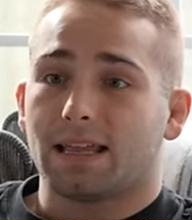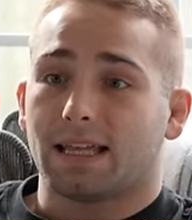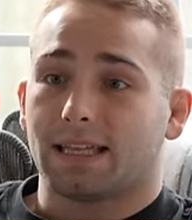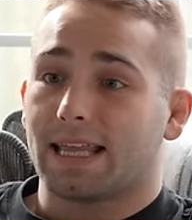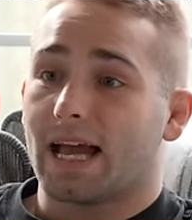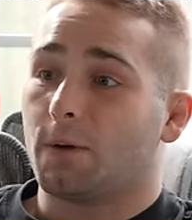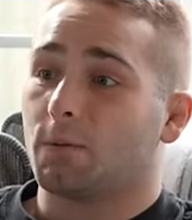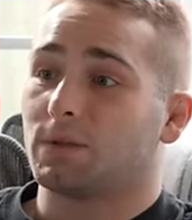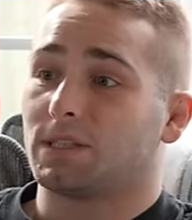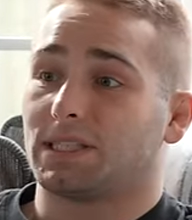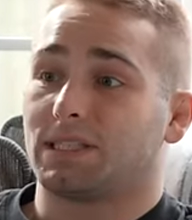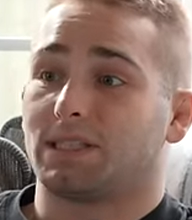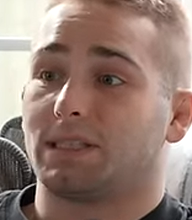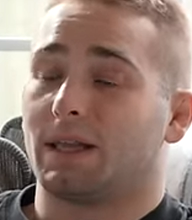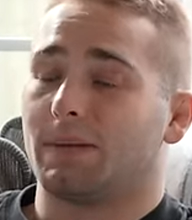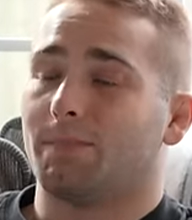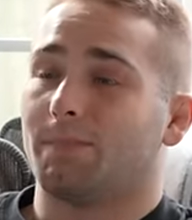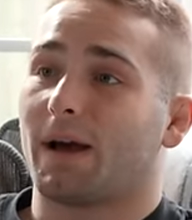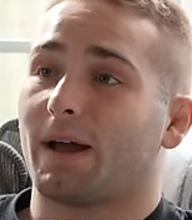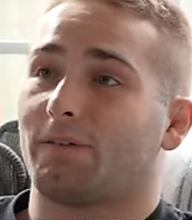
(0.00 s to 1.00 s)
Like that was
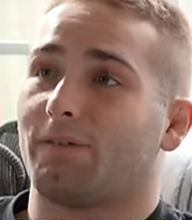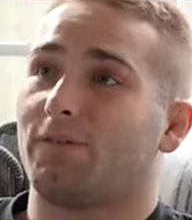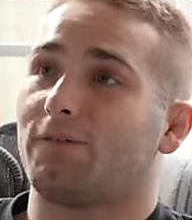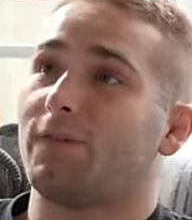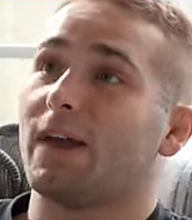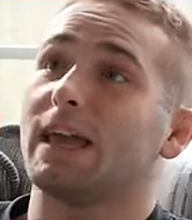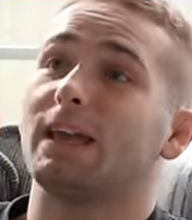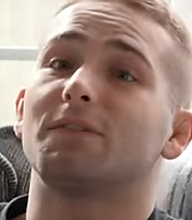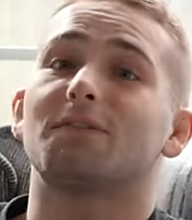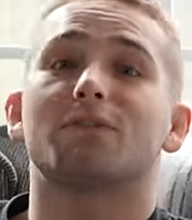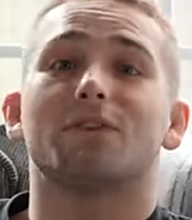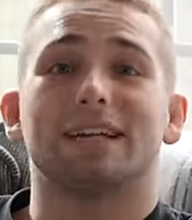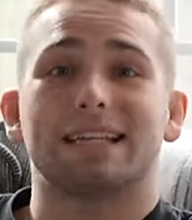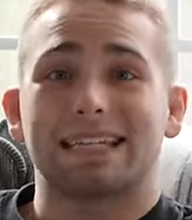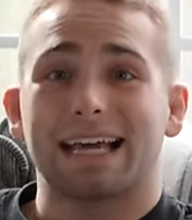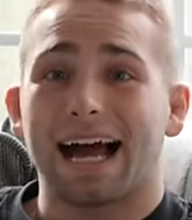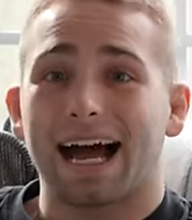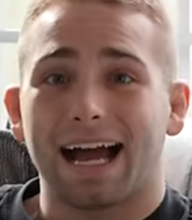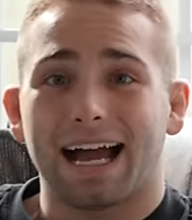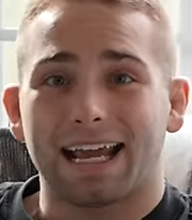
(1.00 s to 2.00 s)
my favorite
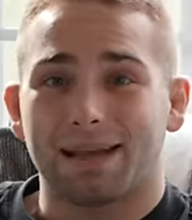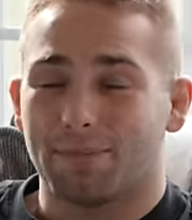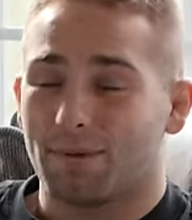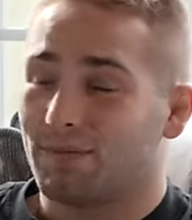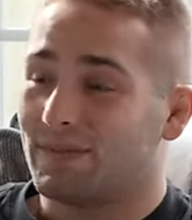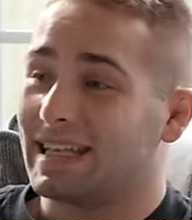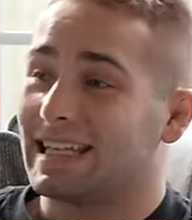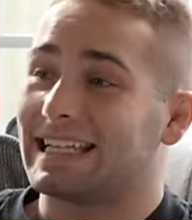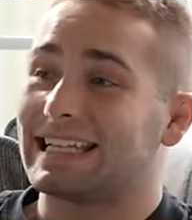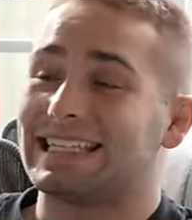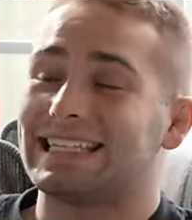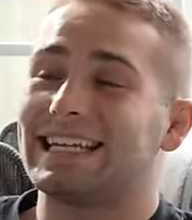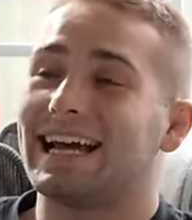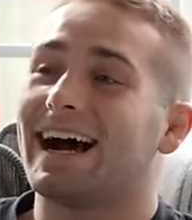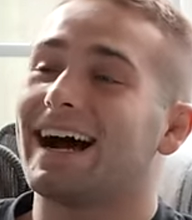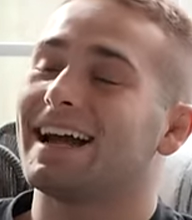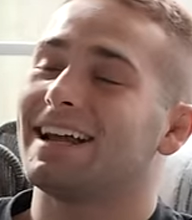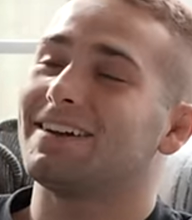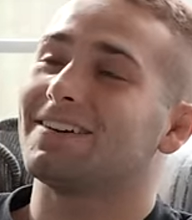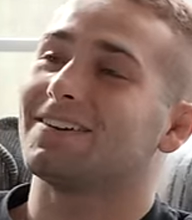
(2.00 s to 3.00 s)
time of the
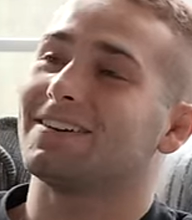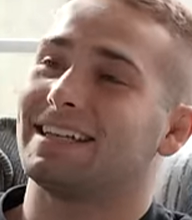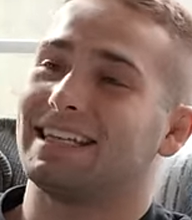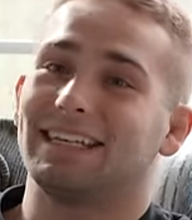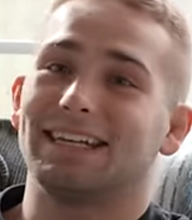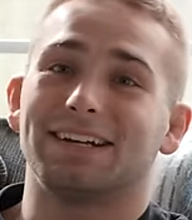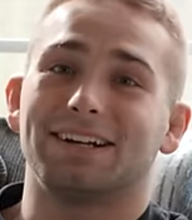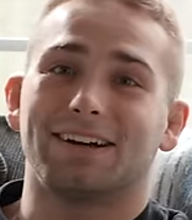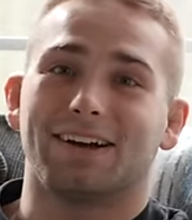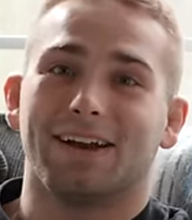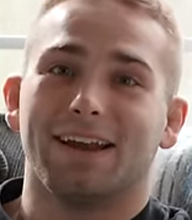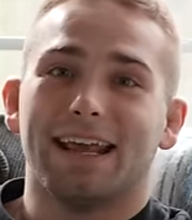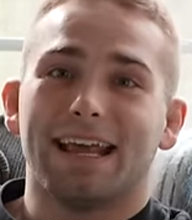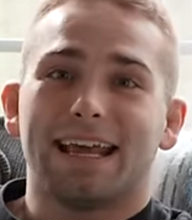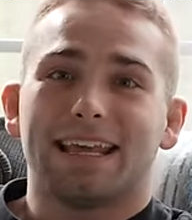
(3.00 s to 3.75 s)
entire year.